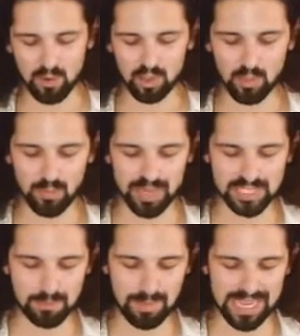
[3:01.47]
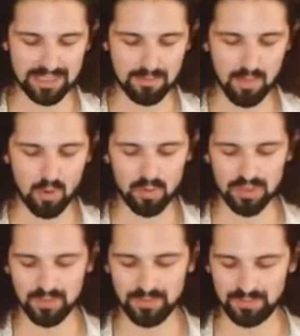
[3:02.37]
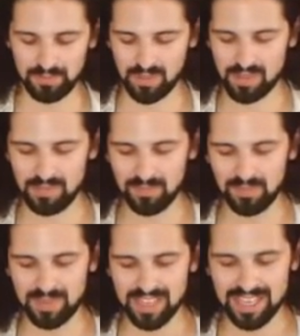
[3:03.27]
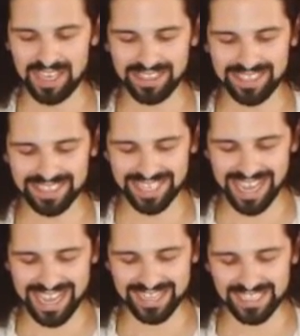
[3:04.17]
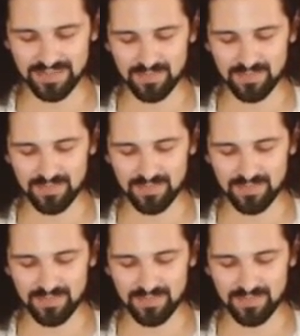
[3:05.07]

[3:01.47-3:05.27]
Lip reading: to press Pad Mode. In this case,